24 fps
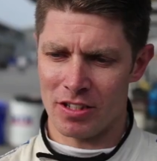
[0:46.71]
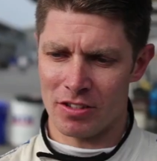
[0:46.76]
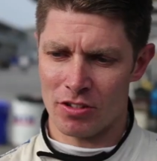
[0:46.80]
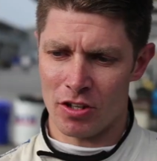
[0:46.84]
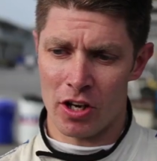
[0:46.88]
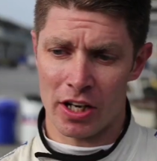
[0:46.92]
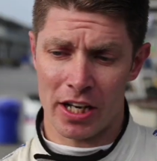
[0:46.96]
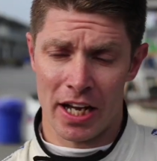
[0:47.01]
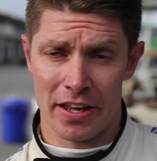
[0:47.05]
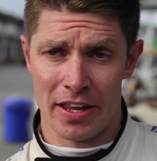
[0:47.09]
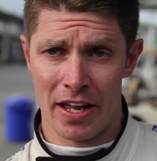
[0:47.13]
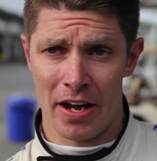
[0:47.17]
it's,
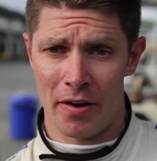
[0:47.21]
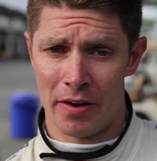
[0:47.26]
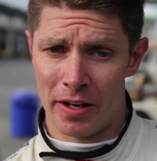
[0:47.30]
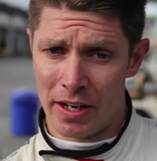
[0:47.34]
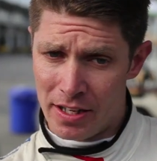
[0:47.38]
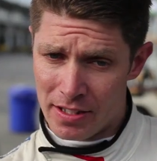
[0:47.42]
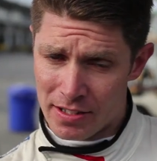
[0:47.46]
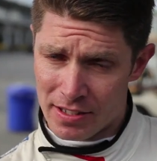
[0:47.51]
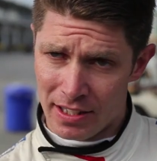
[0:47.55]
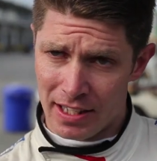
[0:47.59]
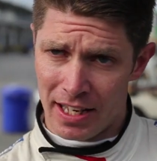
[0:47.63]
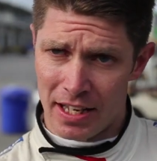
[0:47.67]
okay, there it
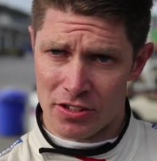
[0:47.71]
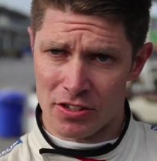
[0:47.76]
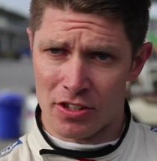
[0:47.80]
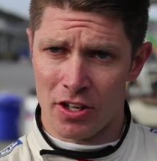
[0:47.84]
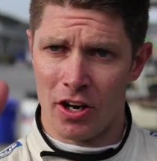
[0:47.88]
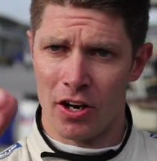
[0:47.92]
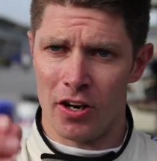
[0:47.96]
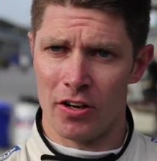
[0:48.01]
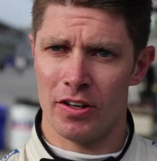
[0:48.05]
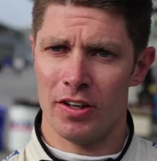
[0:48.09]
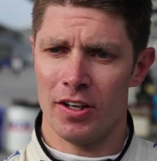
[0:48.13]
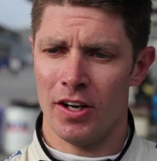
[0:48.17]
is, let's
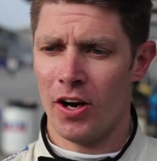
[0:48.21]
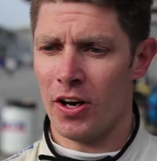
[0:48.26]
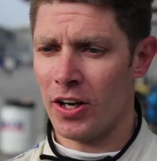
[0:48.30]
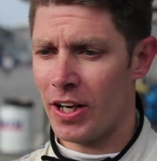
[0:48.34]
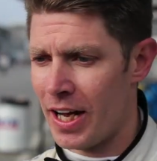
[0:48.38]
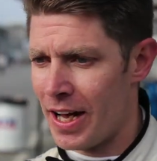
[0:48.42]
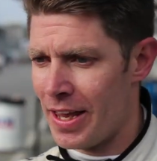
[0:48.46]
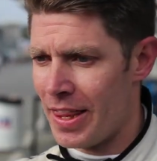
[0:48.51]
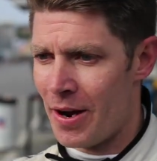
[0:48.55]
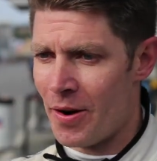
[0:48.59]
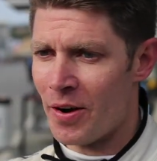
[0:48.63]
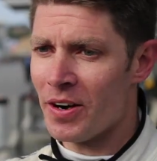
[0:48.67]
go.
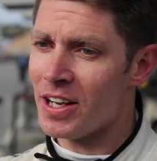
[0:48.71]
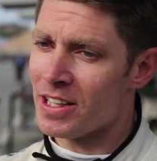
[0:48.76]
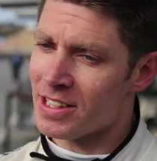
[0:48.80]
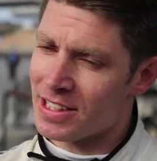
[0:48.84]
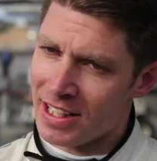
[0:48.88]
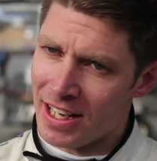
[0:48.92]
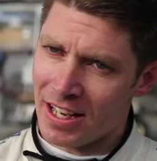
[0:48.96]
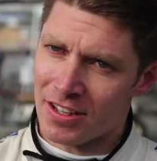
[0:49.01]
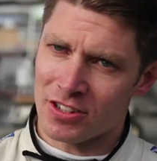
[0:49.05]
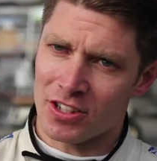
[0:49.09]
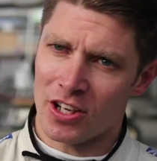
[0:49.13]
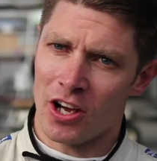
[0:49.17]
Okay, there it
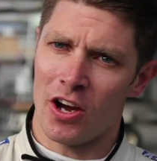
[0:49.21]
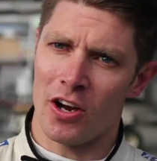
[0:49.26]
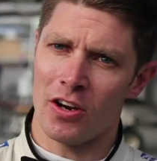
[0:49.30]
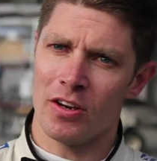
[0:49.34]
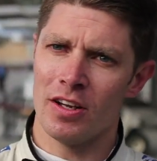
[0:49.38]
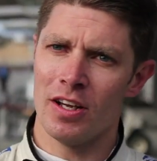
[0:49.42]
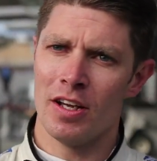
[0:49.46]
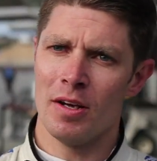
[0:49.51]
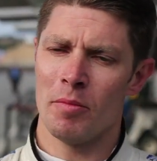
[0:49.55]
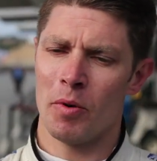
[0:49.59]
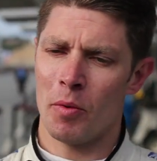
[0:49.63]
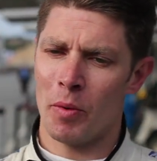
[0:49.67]
is, let's go.
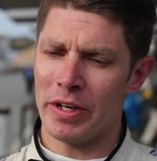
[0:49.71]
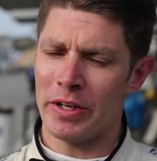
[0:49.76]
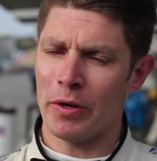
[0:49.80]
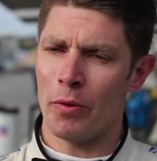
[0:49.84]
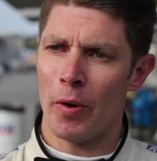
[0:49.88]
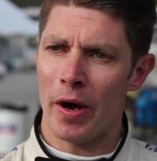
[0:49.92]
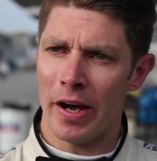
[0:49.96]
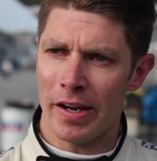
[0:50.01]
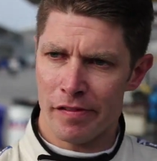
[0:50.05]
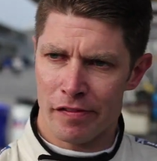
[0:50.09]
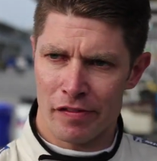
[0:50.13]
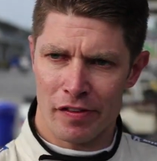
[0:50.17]
But when you're
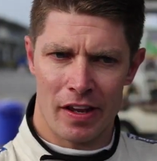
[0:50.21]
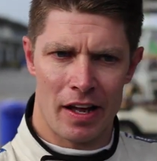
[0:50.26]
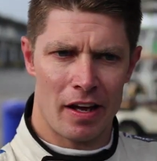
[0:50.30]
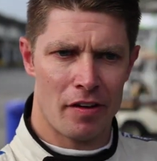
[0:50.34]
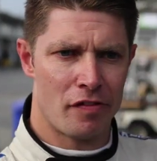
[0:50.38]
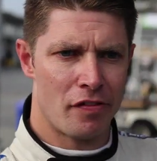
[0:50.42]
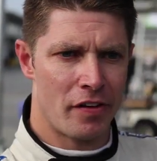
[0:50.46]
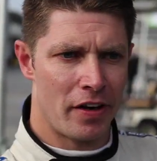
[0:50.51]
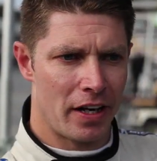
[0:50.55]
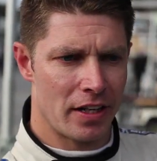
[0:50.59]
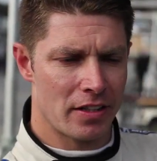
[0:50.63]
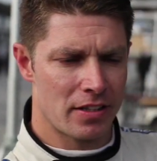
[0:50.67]
waiting for
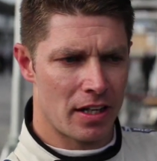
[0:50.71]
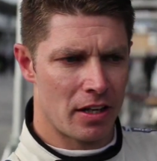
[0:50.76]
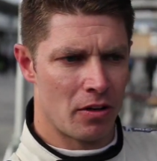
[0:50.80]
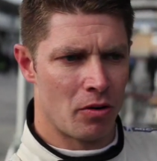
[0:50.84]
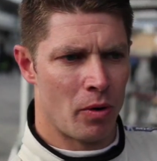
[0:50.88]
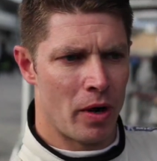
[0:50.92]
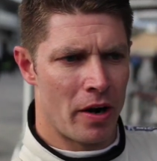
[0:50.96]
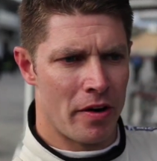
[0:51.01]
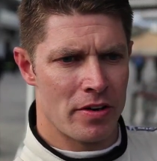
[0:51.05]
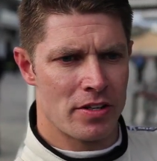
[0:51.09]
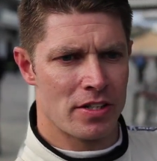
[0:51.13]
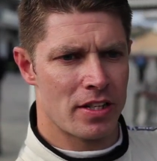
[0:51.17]
that feeling, it's like, oh,
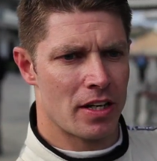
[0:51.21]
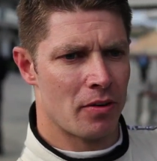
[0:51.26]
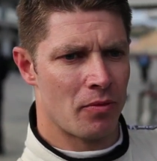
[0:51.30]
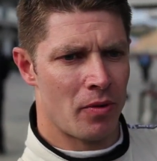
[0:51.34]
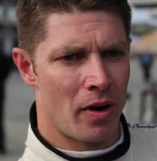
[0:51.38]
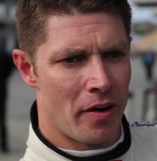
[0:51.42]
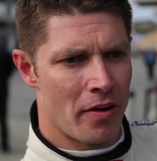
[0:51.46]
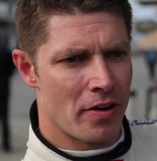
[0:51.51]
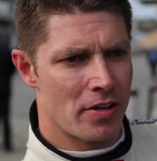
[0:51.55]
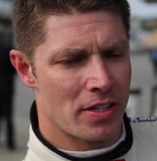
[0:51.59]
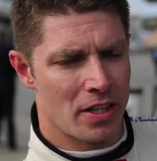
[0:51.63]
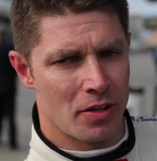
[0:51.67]
where is
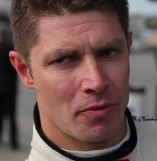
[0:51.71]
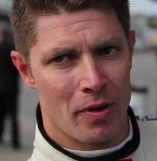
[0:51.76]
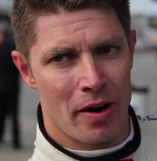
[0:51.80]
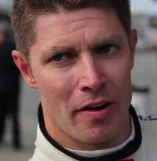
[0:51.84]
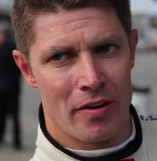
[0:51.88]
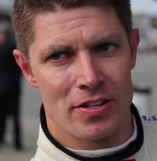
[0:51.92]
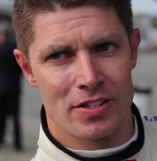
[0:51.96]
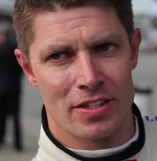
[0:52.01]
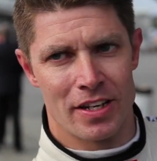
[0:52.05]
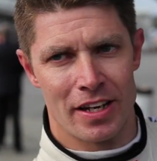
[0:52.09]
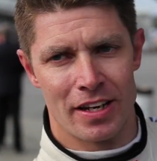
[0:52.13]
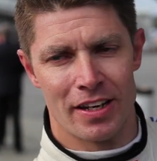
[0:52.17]

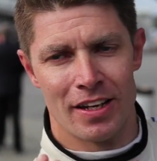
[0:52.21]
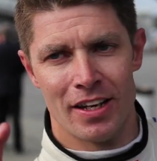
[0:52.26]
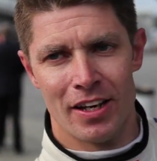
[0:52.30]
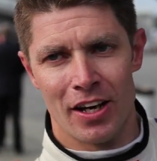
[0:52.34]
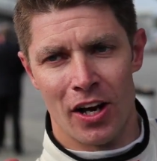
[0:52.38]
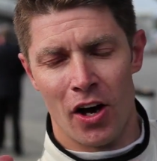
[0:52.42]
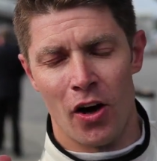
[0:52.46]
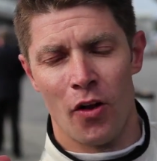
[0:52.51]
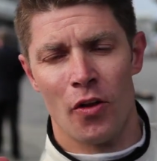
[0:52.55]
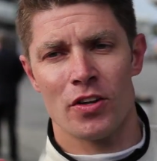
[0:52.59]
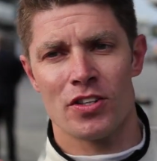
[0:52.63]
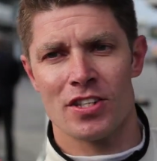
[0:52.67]
it?
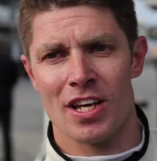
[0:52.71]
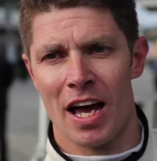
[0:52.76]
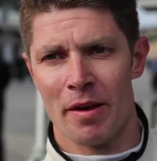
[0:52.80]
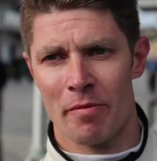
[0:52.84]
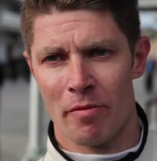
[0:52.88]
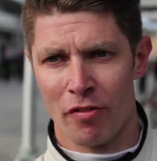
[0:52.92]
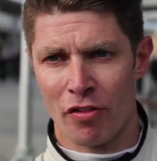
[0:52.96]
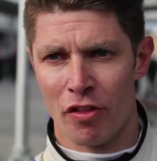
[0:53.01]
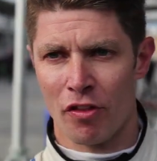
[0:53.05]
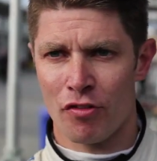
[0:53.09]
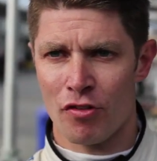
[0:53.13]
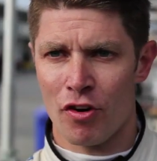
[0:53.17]
All the time
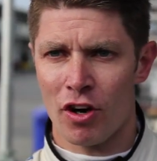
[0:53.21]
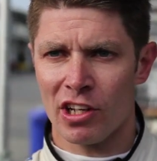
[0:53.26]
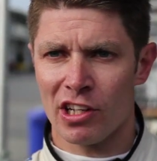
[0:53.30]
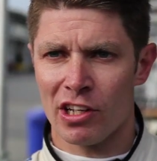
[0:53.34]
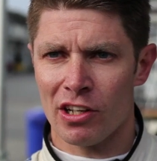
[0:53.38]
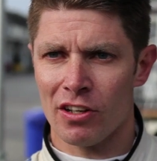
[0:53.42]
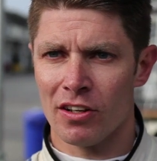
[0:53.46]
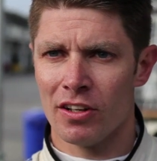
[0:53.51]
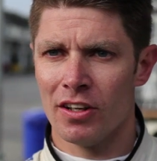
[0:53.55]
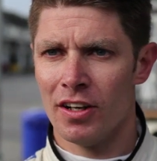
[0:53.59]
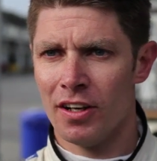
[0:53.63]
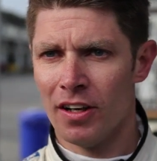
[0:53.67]
you're off the
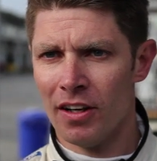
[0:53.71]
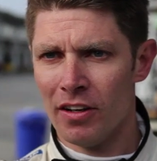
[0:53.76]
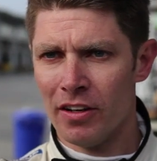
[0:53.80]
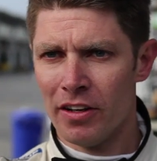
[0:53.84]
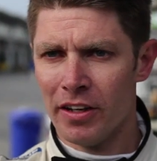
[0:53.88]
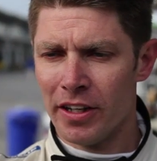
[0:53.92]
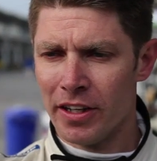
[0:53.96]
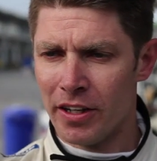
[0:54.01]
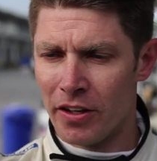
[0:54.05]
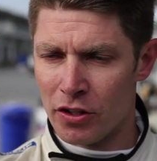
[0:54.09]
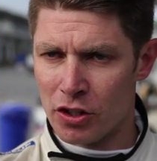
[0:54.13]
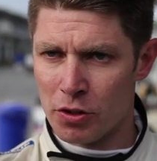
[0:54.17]
throttle,
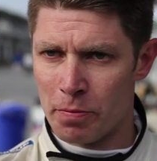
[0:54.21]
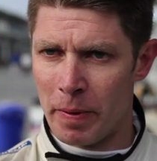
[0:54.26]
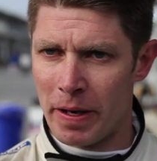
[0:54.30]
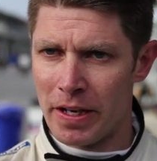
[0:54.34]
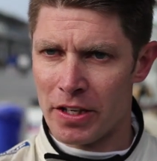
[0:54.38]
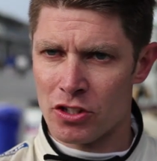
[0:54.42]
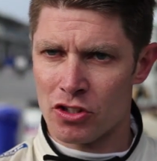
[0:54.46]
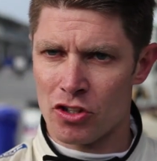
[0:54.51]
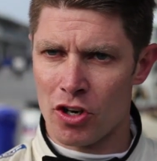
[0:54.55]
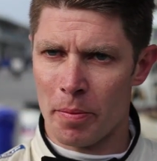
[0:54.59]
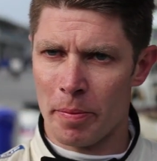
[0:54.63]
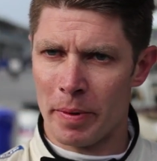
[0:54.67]
you know, the
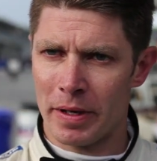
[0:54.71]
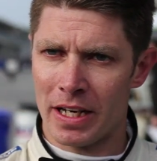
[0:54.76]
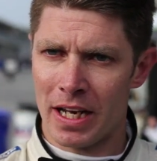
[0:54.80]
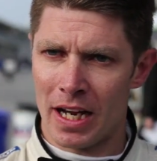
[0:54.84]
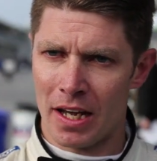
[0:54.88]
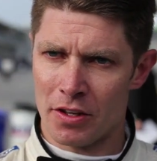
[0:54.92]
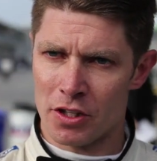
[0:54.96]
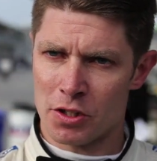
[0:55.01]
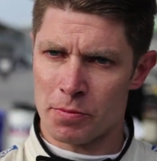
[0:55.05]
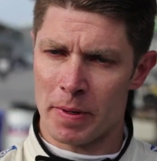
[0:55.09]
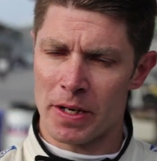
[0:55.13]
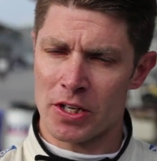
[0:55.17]
speed's dropping
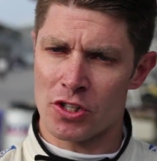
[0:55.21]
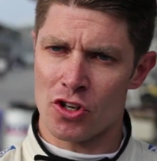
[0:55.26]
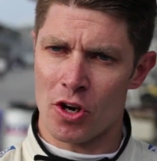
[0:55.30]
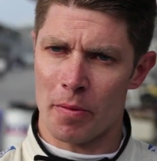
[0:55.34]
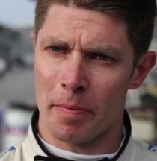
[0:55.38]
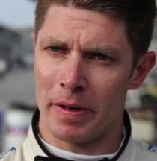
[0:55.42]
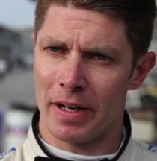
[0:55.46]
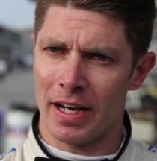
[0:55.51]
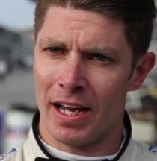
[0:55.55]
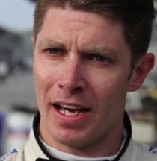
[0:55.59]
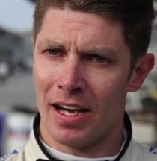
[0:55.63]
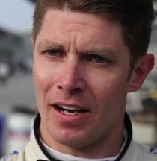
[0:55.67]

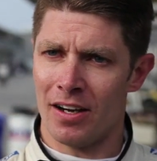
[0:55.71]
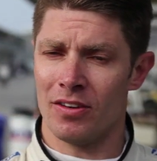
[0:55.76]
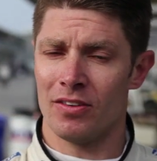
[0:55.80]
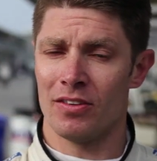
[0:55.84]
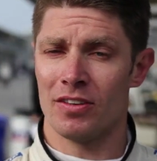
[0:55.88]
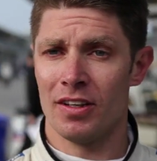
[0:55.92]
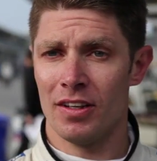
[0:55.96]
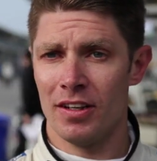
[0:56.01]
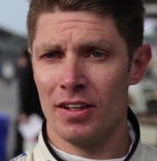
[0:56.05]
down,